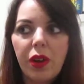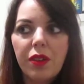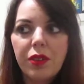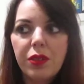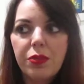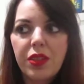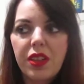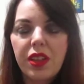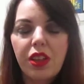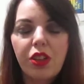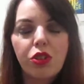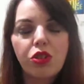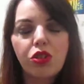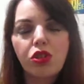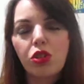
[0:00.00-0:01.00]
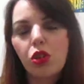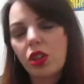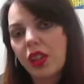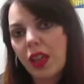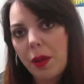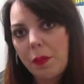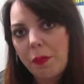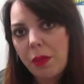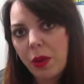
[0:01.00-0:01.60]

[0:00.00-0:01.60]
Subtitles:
ever feel that you should get